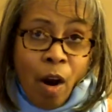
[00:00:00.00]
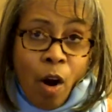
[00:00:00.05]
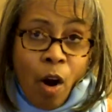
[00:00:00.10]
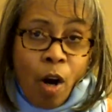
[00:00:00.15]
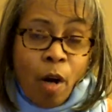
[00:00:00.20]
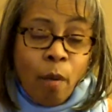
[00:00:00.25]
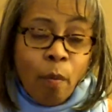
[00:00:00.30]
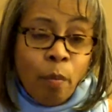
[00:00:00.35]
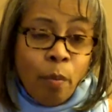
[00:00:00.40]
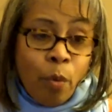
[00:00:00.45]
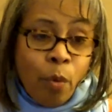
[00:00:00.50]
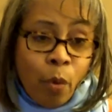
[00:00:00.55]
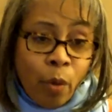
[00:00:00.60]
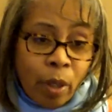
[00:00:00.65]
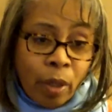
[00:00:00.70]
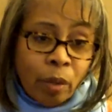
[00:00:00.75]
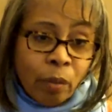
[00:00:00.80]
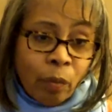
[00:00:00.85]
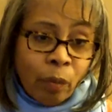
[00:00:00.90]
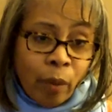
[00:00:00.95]
are
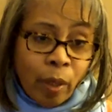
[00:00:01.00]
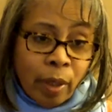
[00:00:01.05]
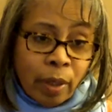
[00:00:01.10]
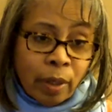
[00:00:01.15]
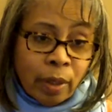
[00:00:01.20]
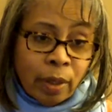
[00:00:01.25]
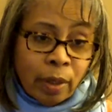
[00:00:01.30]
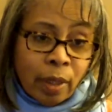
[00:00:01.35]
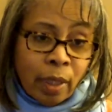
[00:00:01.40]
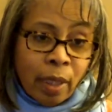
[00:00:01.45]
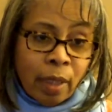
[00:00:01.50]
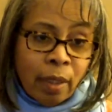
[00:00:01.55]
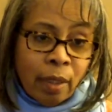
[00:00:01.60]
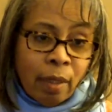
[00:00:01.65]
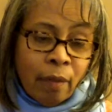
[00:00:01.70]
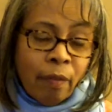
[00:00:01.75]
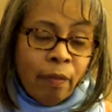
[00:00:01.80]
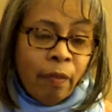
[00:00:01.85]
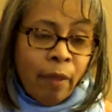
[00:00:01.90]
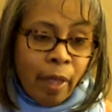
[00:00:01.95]
important ones in
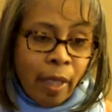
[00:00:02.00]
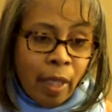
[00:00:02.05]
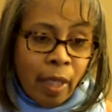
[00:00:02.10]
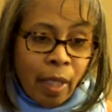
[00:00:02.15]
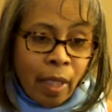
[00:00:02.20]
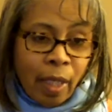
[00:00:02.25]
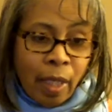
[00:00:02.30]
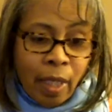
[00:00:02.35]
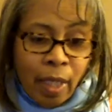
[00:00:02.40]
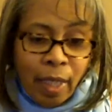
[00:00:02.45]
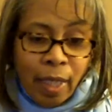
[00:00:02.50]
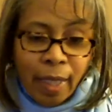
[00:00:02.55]
the thinking.